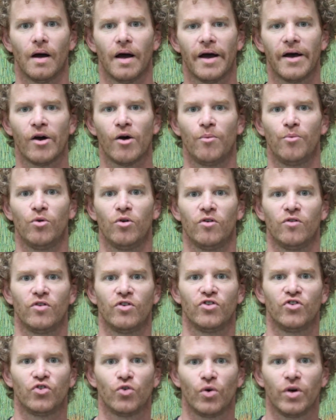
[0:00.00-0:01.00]
I hope you have
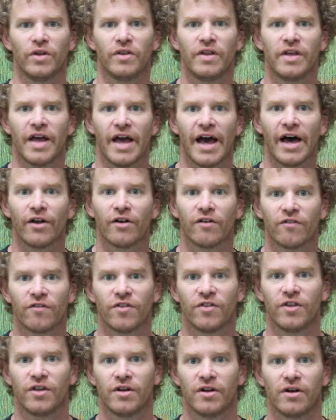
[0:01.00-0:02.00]
enjoyed the Out
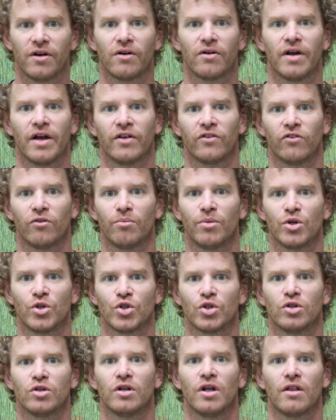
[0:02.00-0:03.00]
of Thin Air
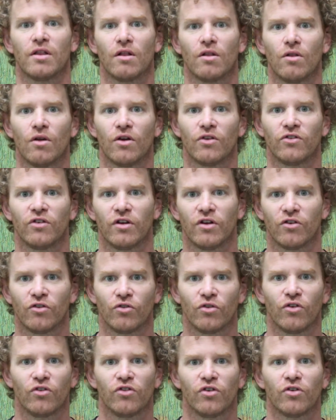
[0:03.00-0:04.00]
exhibition at the Los
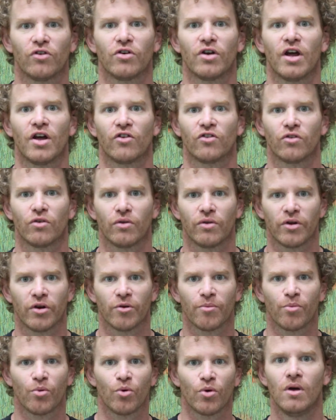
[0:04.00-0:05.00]
Angeles International
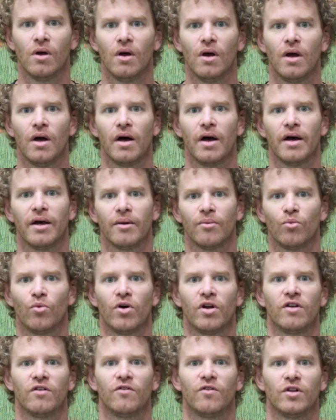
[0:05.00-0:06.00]
Airport. I am
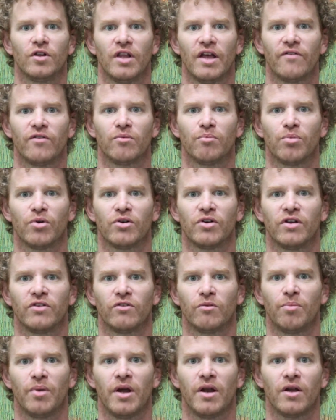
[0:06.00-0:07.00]
one of 11
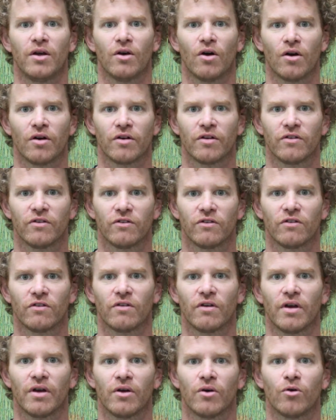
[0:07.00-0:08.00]
participating
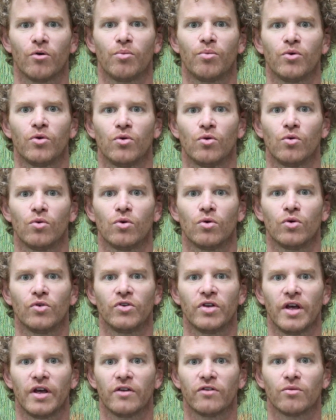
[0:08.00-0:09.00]
artists. I hope you will
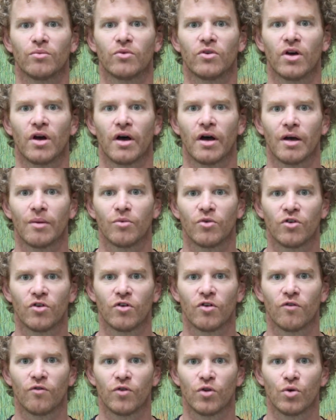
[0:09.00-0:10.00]
take some time
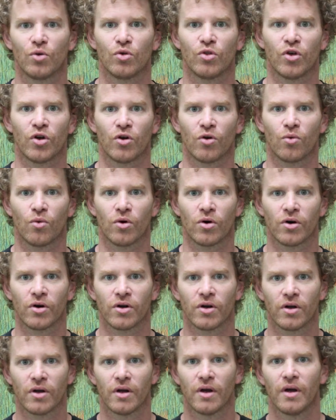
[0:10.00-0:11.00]
to view their
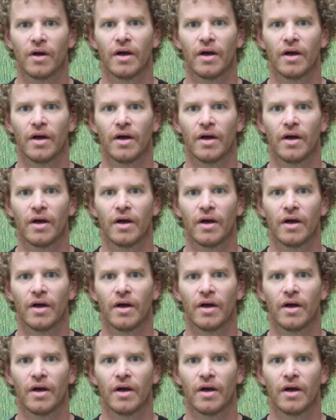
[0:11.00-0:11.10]
work